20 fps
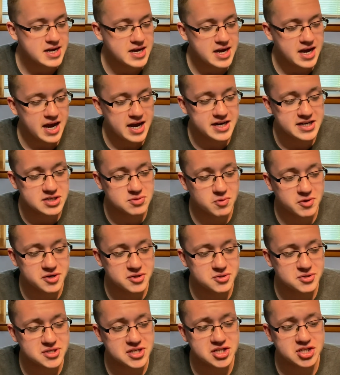And it's one of
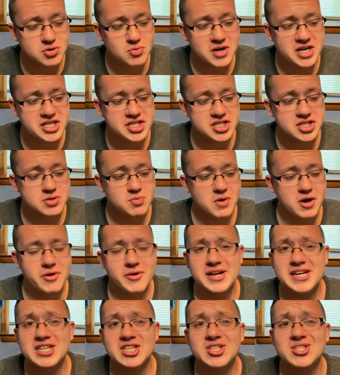those situations where
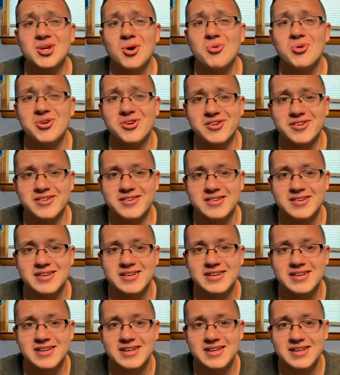it is so good,
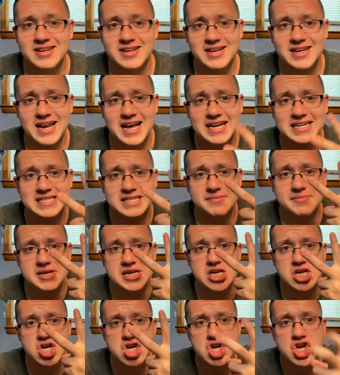it has to
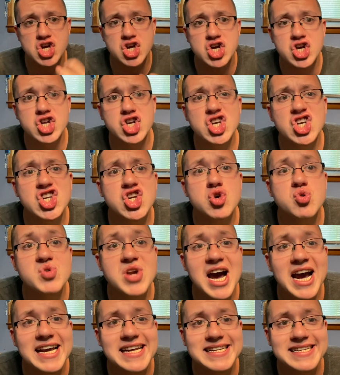be 2
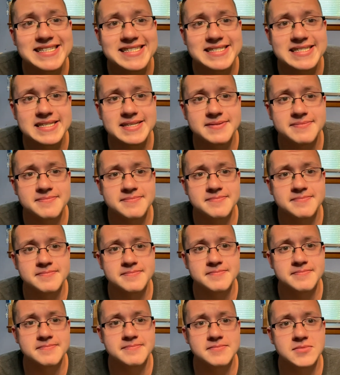nights.
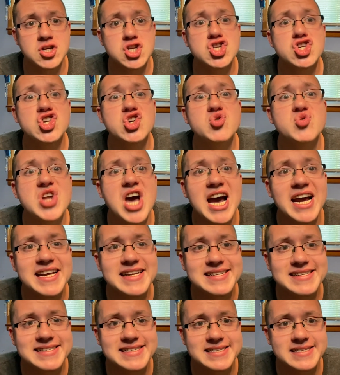2
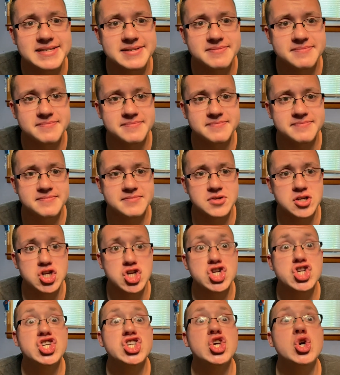nights.
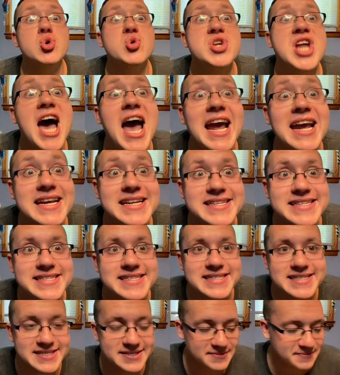2
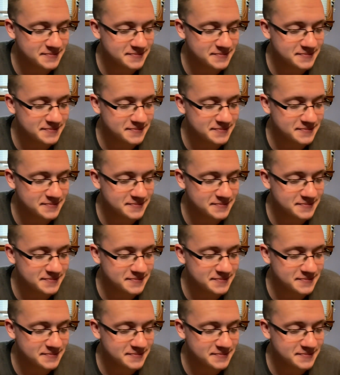nights.